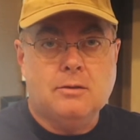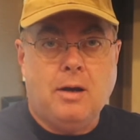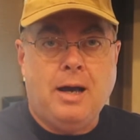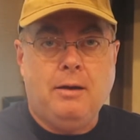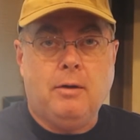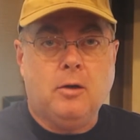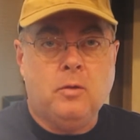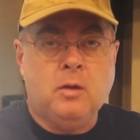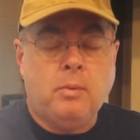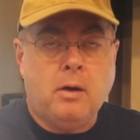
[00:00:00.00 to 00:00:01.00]
So I highly
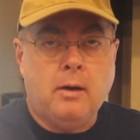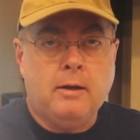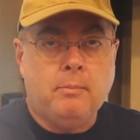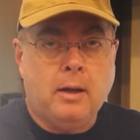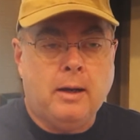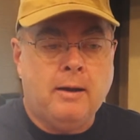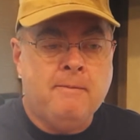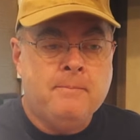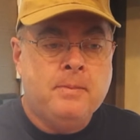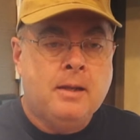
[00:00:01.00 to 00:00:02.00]
recommend the party plan.